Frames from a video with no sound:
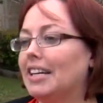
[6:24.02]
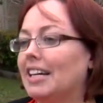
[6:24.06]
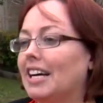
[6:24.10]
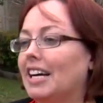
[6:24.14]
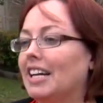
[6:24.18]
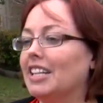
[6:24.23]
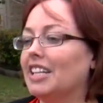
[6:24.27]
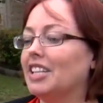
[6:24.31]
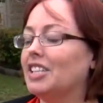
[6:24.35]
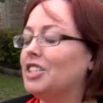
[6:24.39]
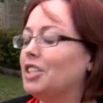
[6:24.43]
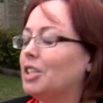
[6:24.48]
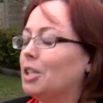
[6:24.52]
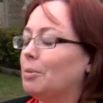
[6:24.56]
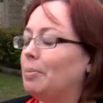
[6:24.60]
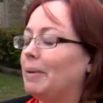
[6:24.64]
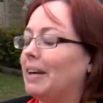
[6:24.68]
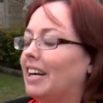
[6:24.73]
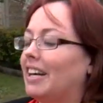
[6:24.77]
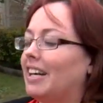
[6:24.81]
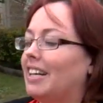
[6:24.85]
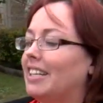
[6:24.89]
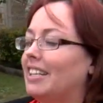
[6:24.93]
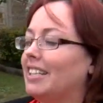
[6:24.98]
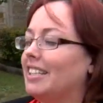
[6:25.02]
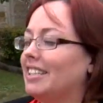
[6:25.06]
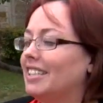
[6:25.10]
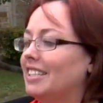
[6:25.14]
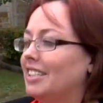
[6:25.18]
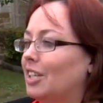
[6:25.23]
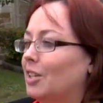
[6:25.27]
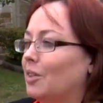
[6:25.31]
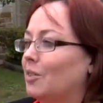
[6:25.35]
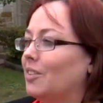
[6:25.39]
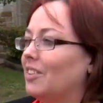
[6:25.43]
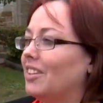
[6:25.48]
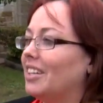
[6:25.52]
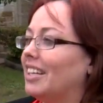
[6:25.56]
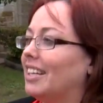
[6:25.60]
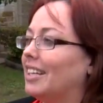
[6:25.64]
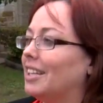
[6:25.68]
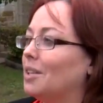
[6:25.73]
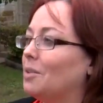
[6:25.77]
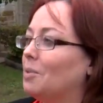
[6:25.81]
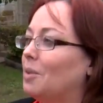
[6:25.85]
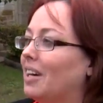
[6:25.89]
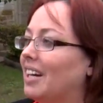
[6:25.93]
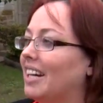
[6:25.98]
unless you're a parent, you don't really get
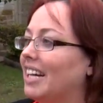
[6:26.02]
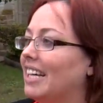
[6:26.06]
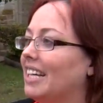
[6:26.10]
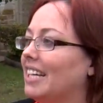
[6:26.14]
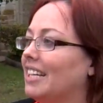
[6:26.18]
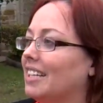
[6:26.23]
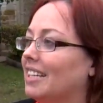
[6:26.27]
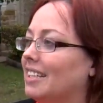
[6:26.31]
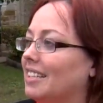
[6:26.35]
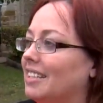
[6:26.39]
the why.